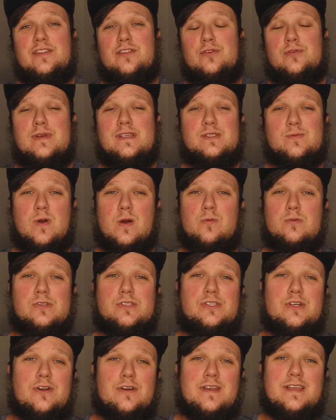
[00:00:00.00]
The reason why we're
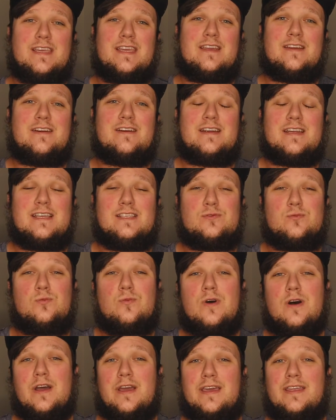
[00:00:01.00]
starting here is
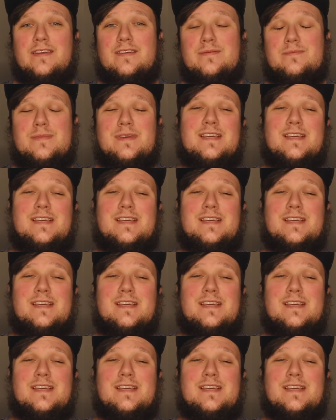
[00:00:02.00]
one,